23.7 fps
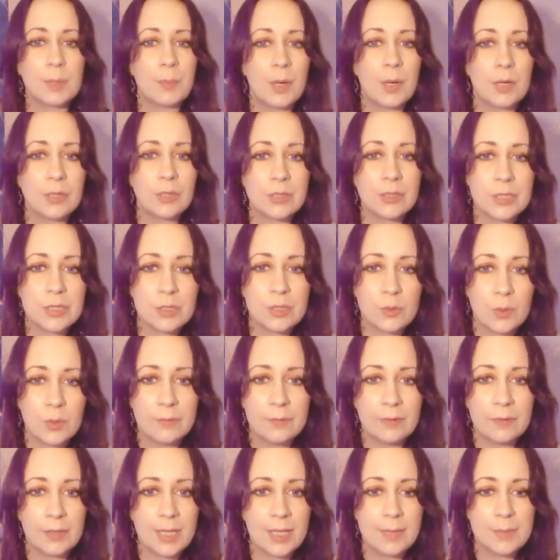partners and twin
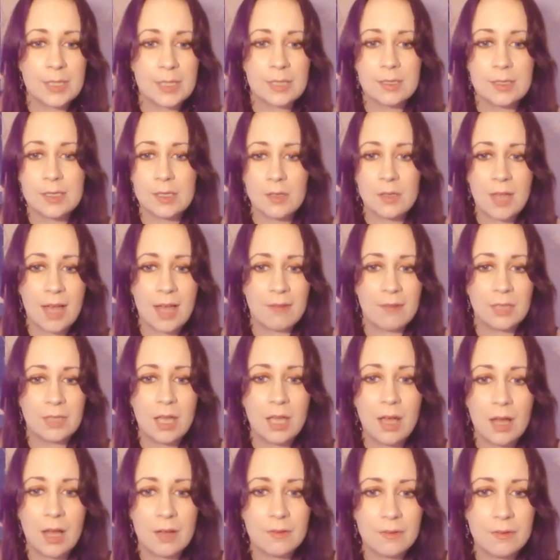flames can still have
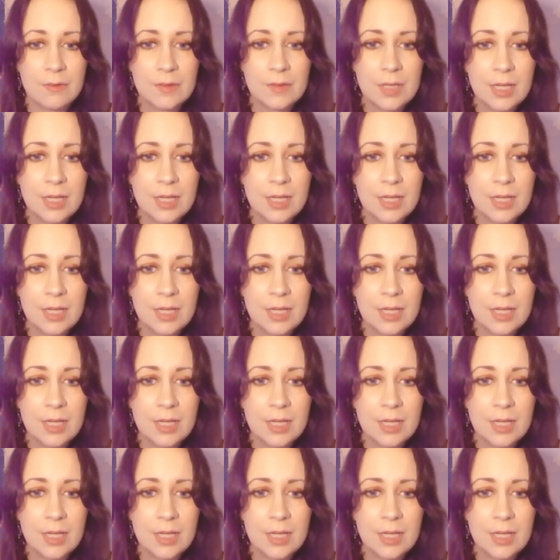love.